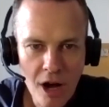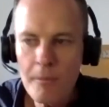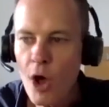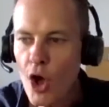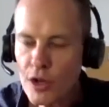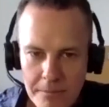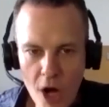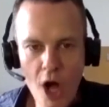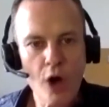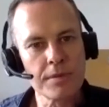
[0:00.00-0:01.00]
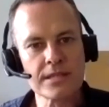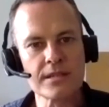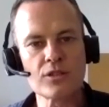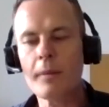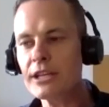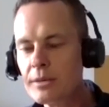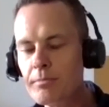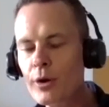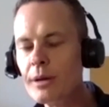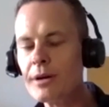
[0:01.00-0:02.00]
I'm hurting my own business. I'm actually
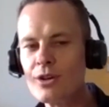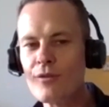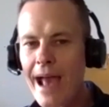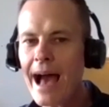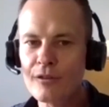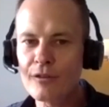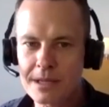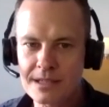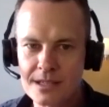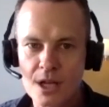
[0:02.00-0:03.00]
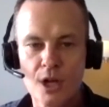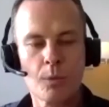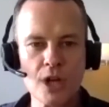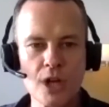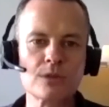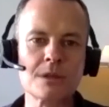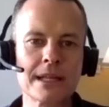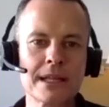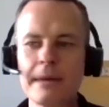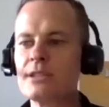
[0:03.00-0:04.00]
putting myself out of business, which
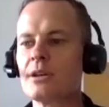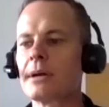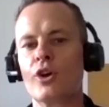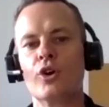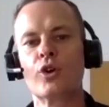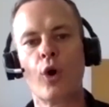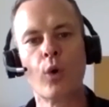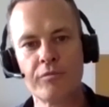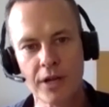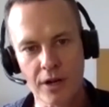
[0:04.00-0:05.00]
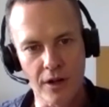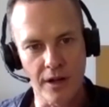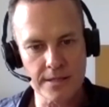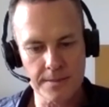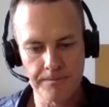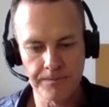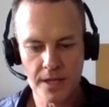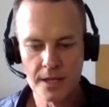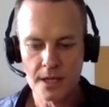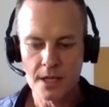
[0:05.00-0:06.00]
ultimately means I'm going to hurt all of my clients.
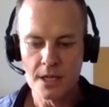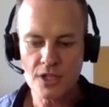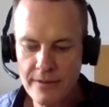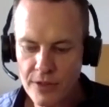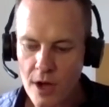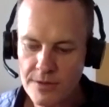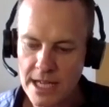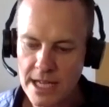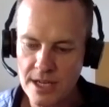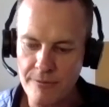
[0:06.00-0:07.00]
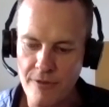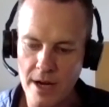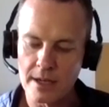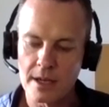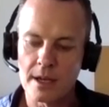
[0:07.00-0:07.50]
So have the conversation up front.